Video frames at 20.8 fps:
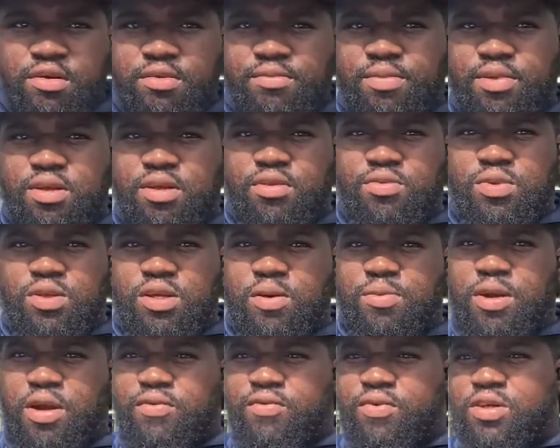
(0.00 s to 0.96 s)
because we
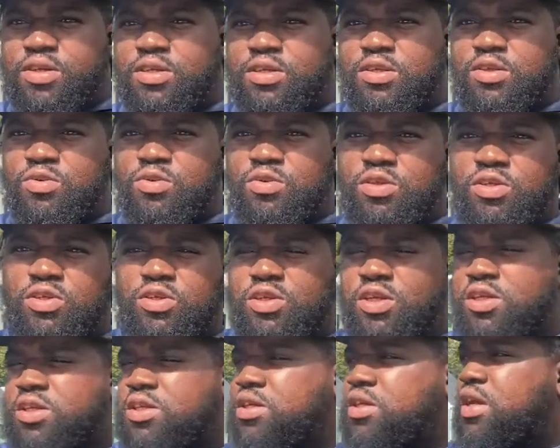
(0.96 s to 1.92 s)
come out rusty due to the
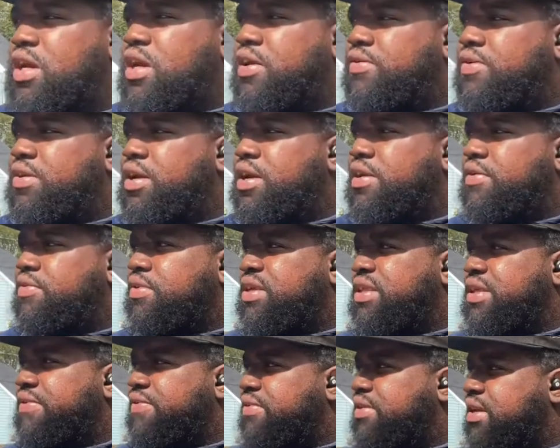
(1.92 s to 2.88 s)
Jason Garrett era
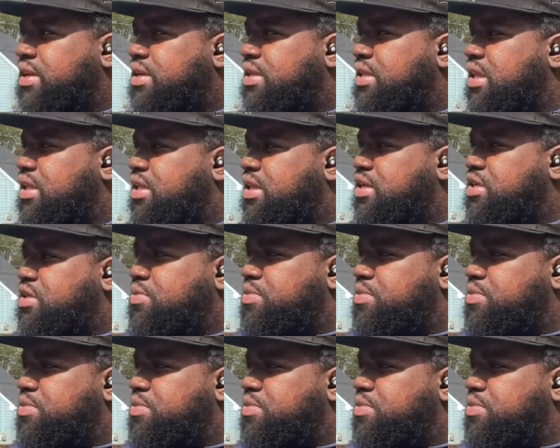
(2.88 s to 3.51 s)
and everything of that nature.